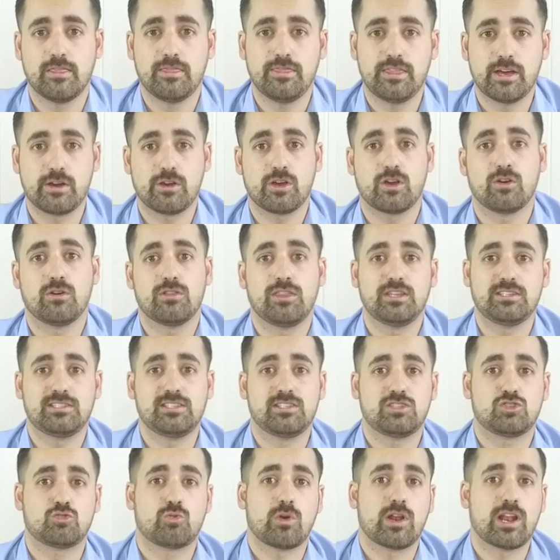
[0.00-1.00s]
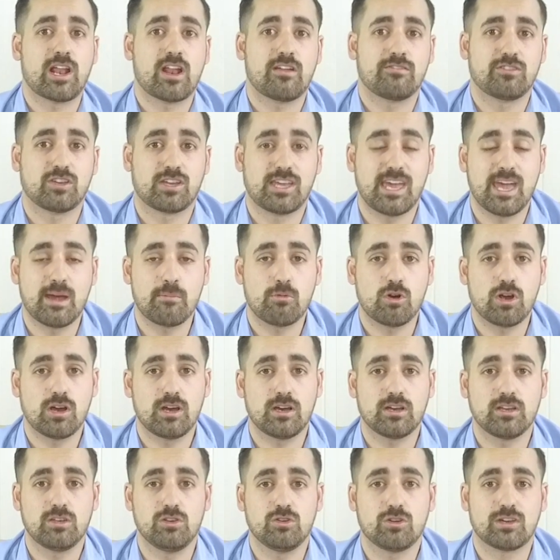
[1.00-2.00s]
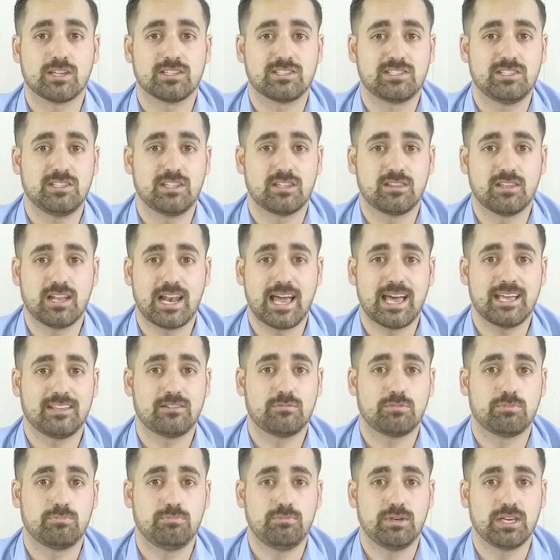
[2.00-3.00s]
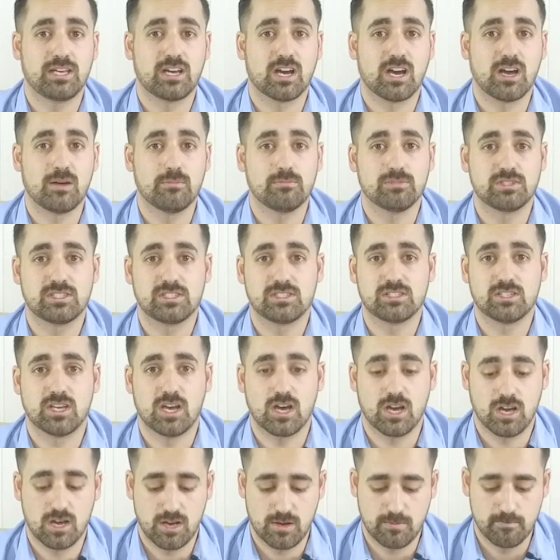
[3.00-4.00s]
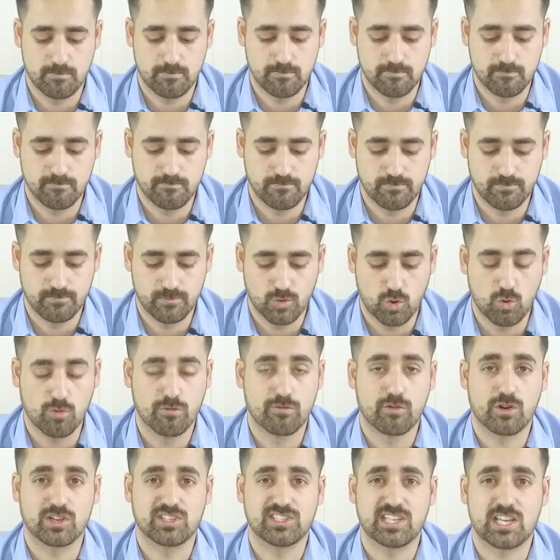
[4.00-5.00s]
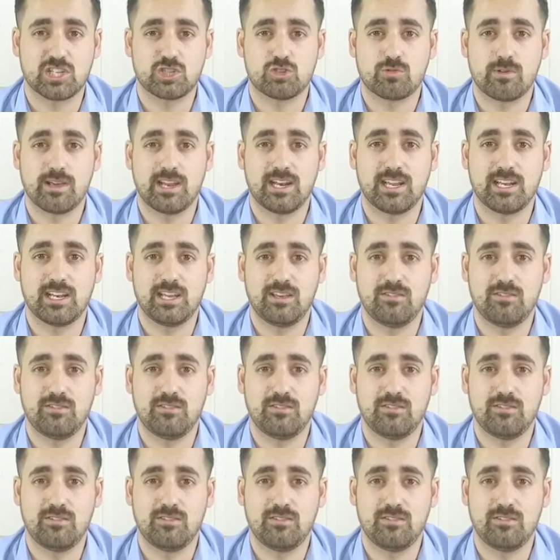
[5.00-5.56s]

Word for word: There you go. This is straight out of the camera. You can see that the light becomes um, over exaggerated.